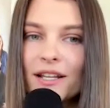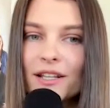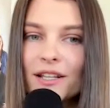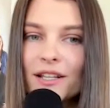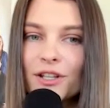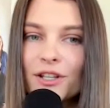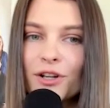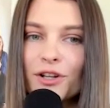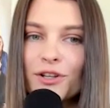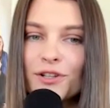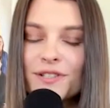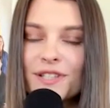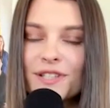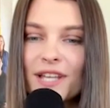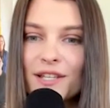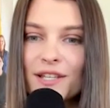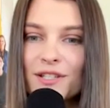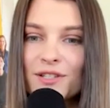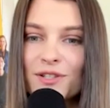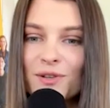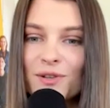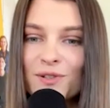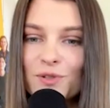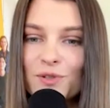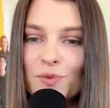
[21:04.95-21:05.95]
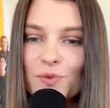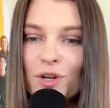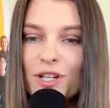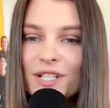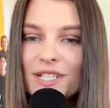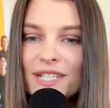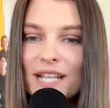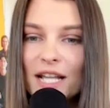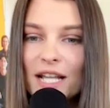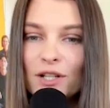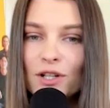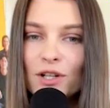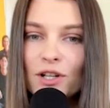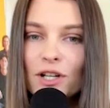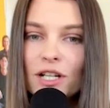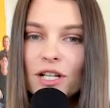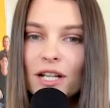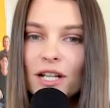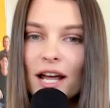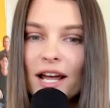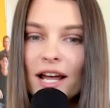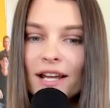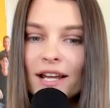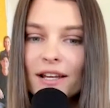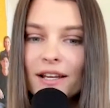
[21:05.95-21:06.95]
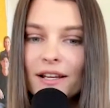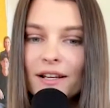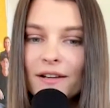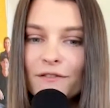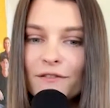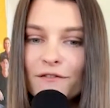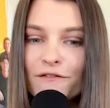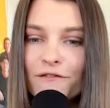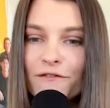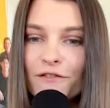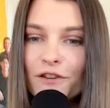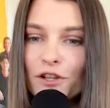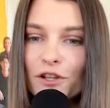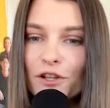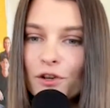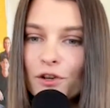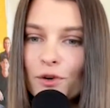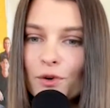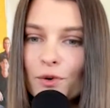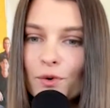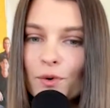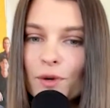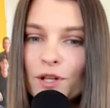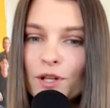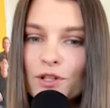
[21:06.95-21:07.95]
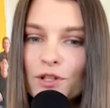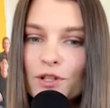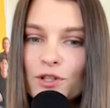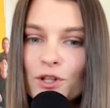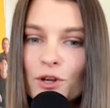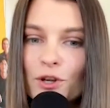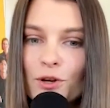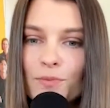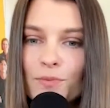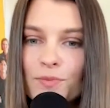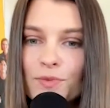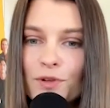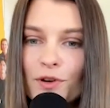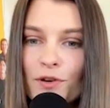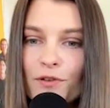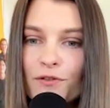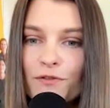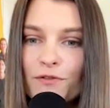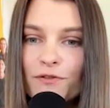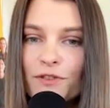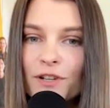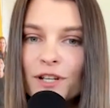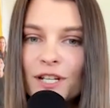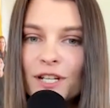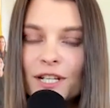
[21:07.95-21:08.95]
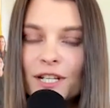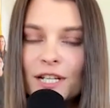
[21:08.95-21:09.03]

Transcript: You say it's huge. What does that look like for you in terms of